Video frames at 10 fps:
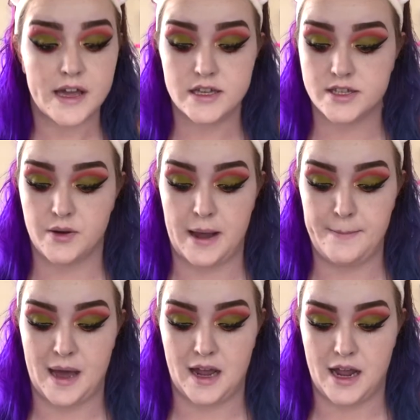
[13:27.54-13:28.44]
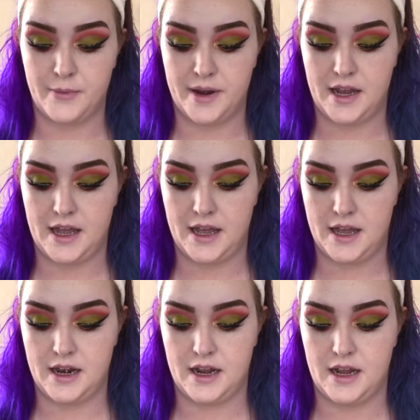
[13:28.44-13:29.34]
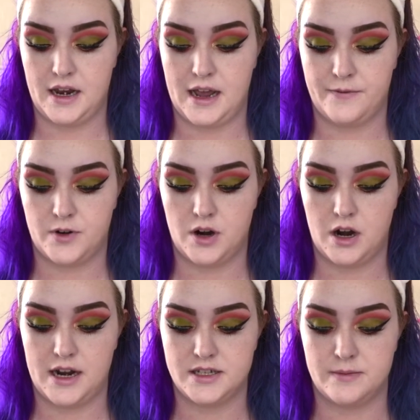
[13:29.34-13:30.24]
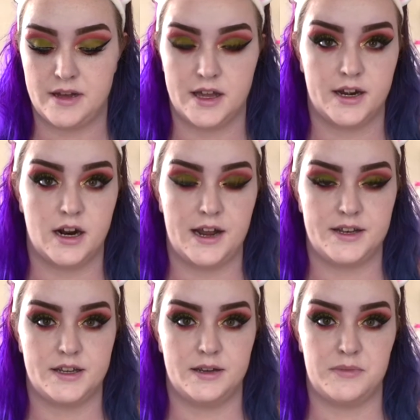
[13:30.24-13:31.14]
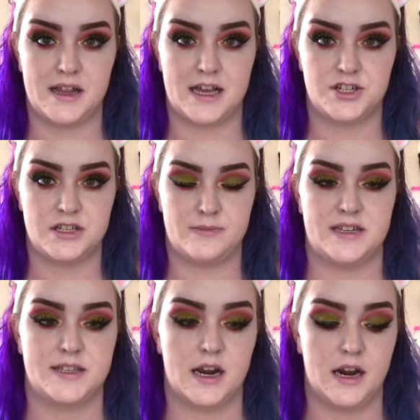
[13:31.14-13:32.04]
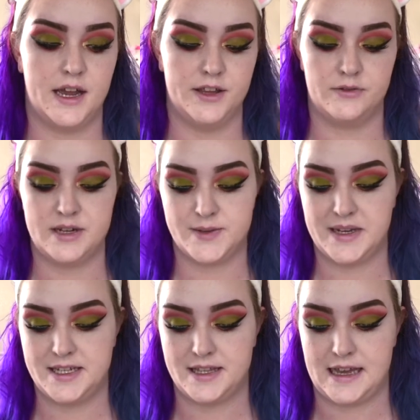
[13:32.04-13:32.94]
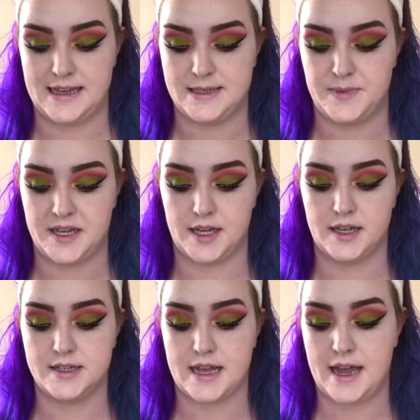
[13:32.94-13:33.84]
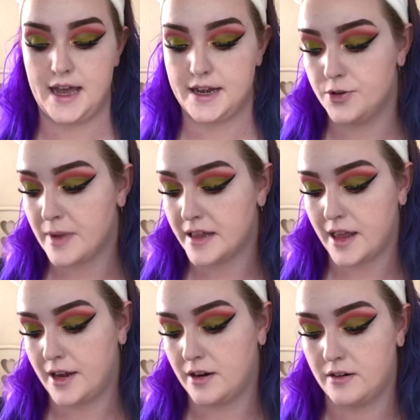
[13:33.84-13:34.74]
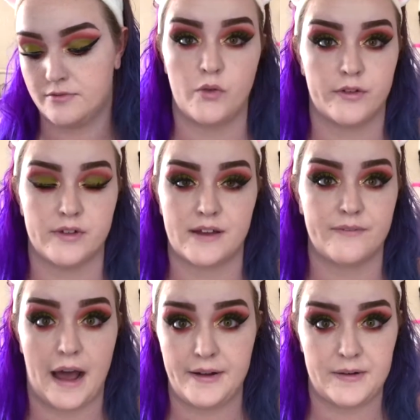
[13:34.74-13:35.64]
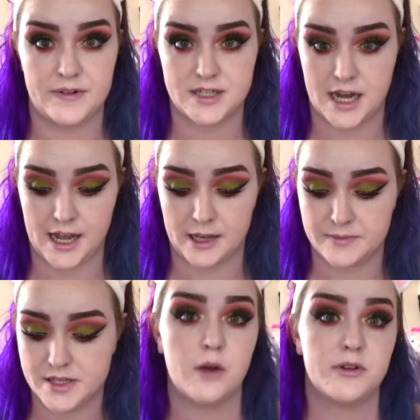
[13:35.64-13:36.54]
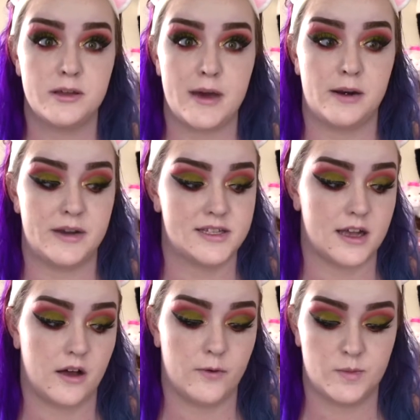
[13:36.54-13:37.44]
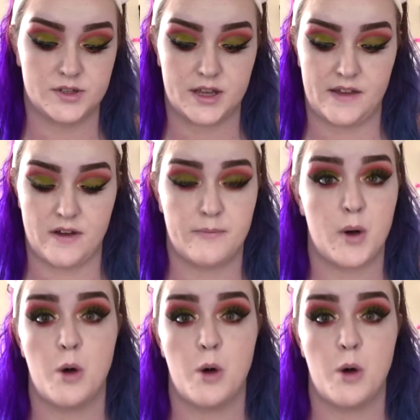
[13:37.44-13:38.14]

Okay, so I'm back. I went ahead and after I did my liner, I did my lashes and mascara. And the reason why I did that is because I had to do my liner over like 5 different times. Got really mad at myself, almost gave up,